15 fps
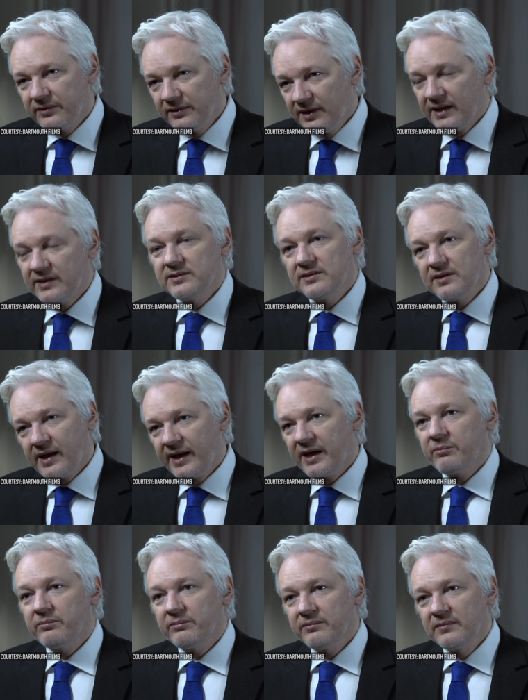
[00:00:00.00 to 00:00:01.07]
yes, I
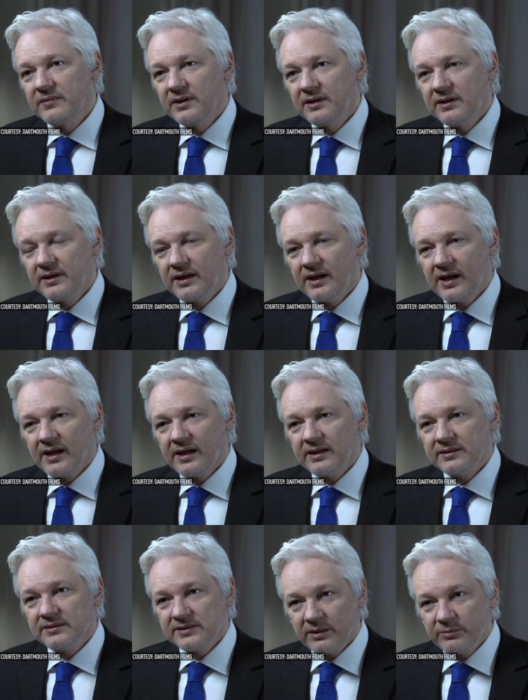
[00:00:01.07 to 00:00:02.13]
am
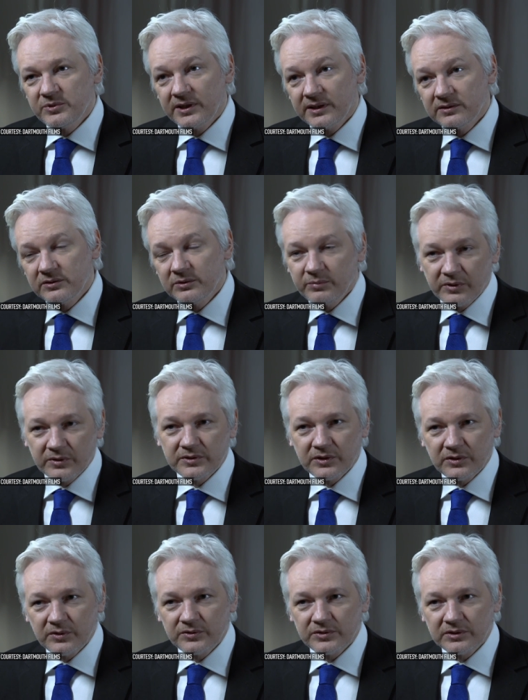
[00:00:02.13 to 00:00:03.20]
subject to
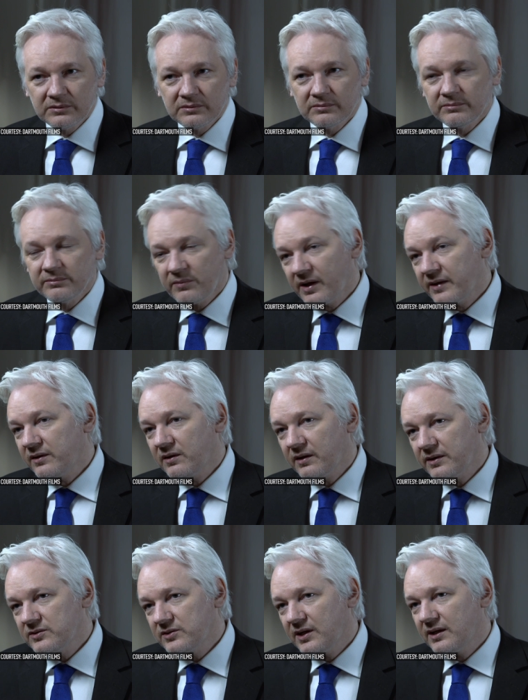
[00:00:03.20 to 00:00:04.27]
persecution by the
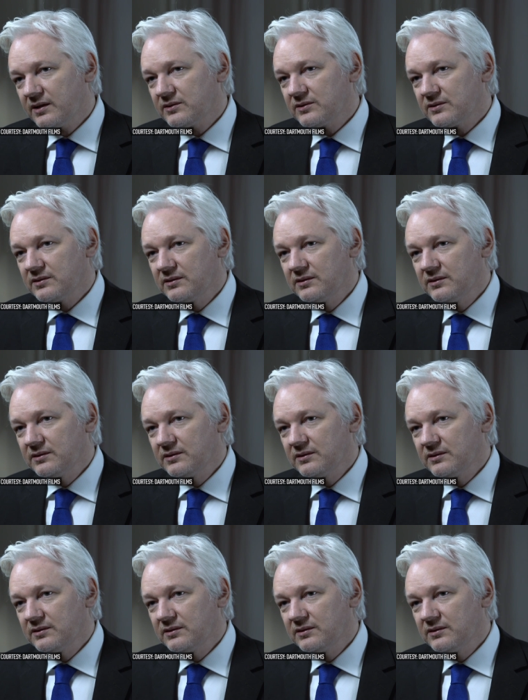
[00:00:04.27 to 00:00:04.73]
United States.